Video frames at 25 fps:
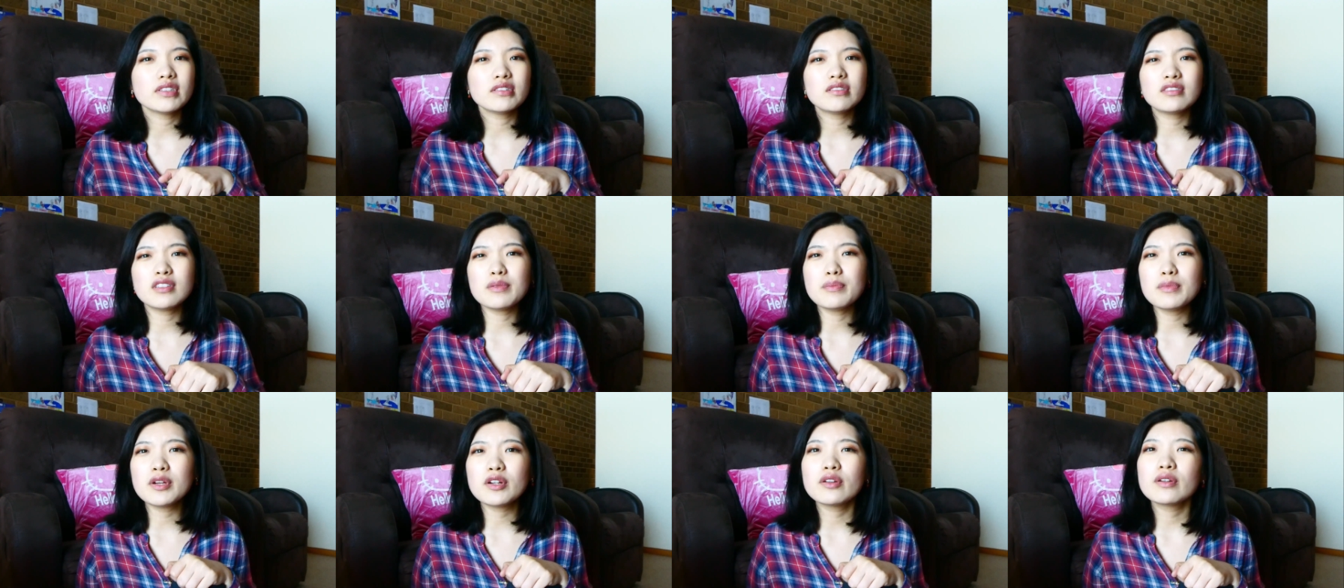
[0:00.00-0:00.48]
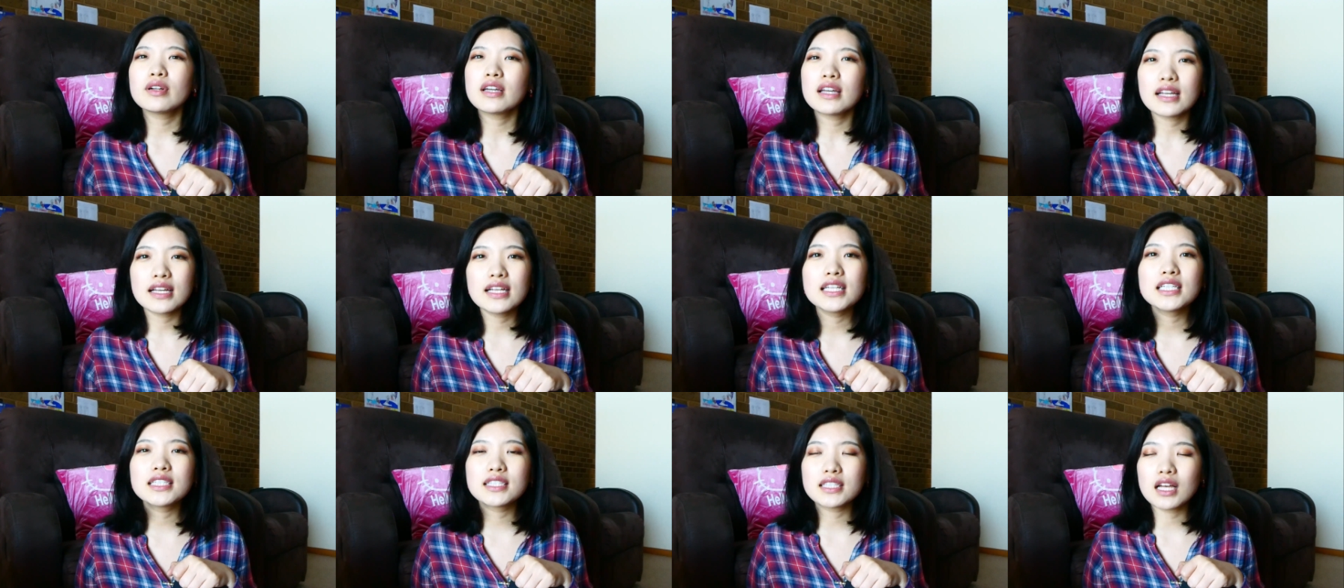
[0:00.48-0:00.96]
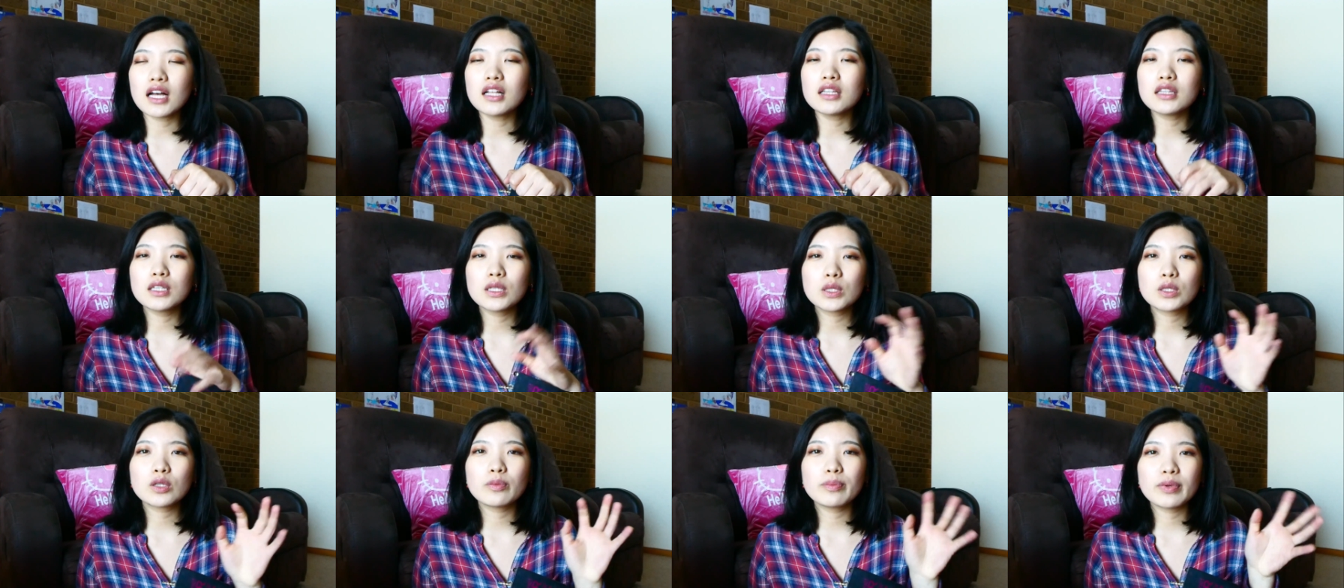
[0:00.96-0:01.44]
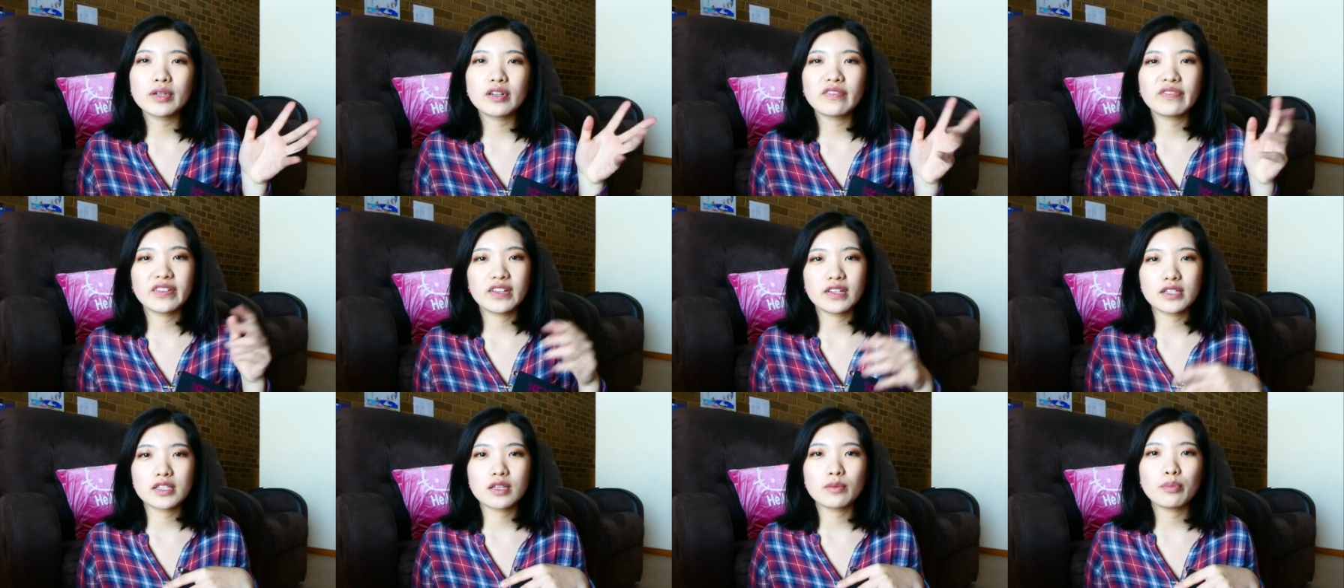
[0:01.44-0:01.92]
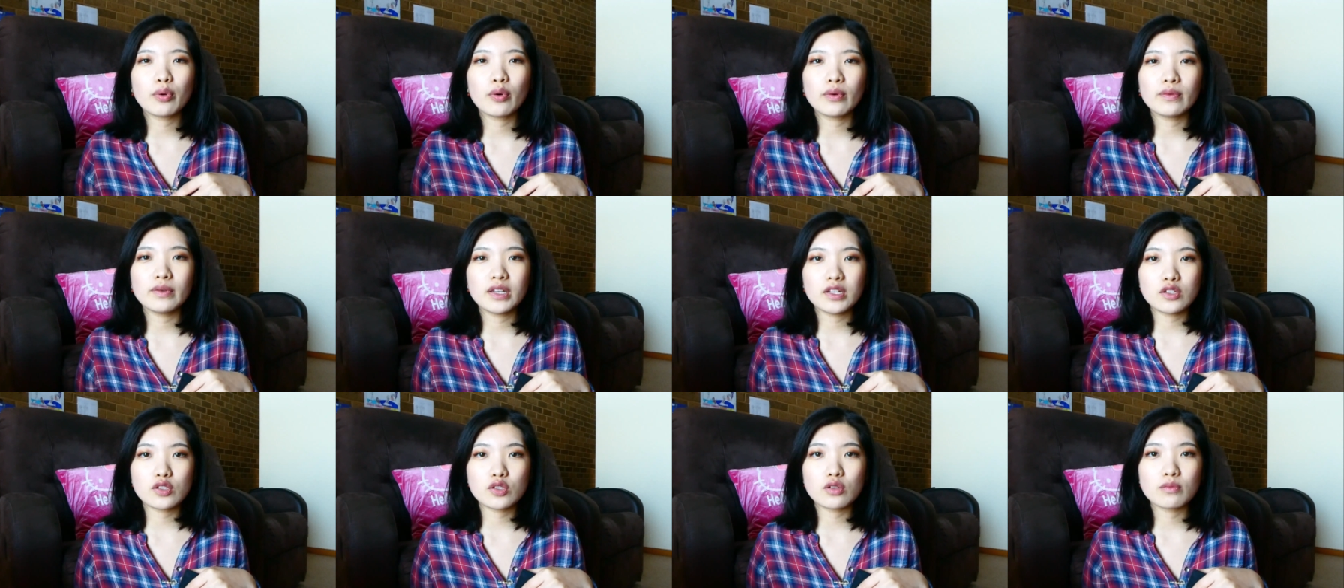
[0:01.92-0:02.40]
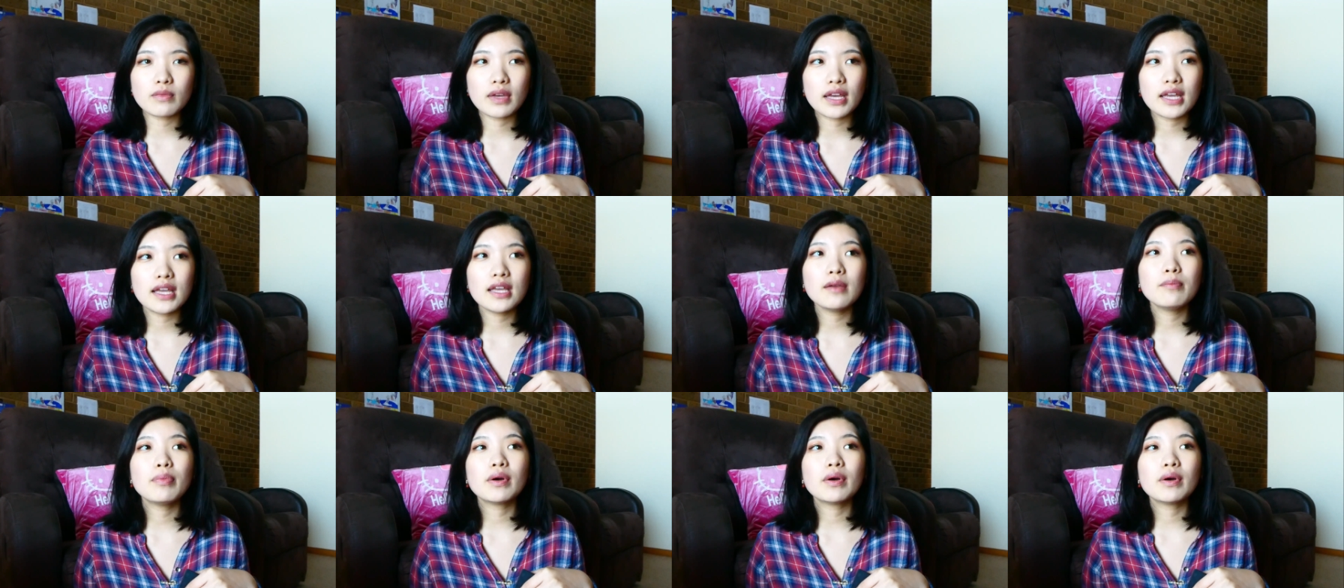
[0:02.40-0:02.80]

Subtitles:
the mirror is a little bit of a disappointment to me,